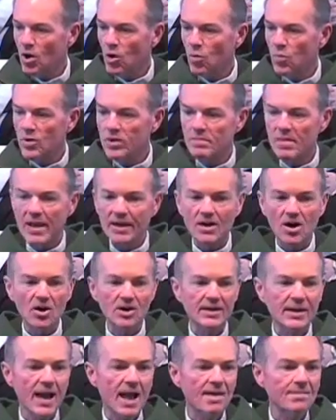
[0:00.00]
we make our
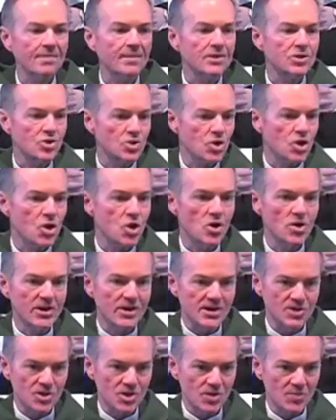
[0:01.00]
Catholic
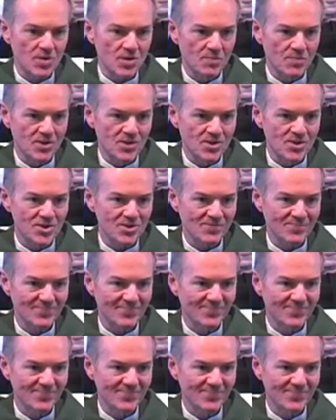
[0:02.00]
Charities commitments.